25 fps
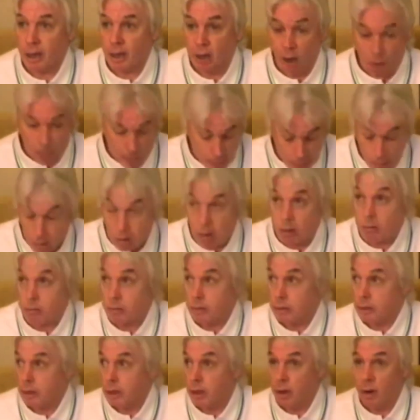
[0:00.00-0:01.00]
going
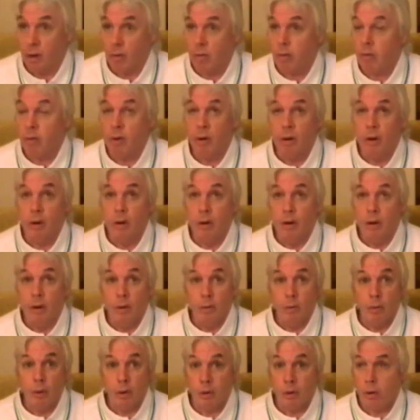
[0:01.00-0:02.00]
on, you know.
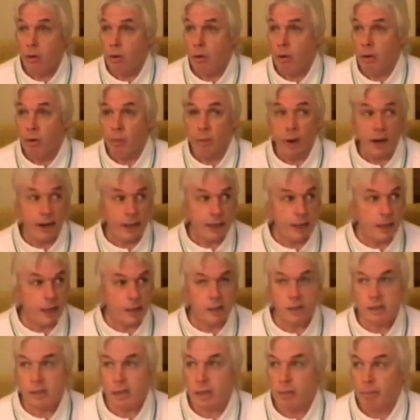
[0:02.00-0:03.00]
God, why didn't I
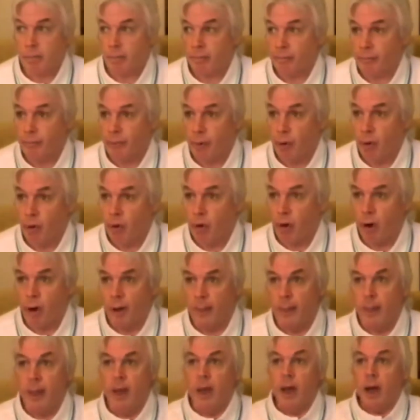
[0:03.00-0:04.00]
see it before?
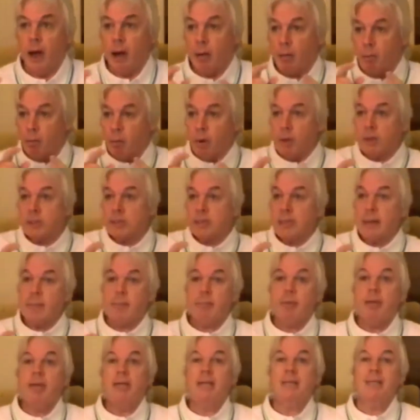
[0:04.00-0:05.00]
And what's
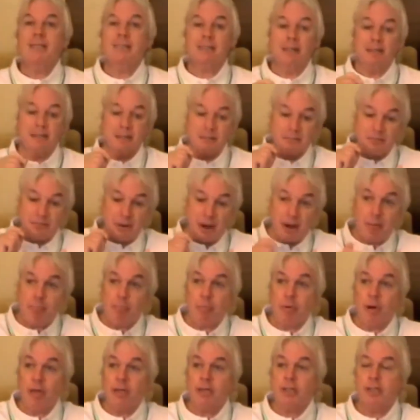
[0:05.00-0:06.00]
happening is this
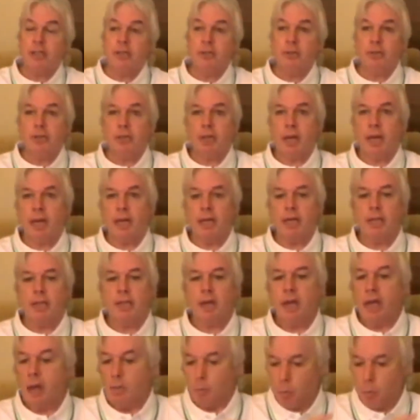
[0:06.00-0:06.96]
vibrational change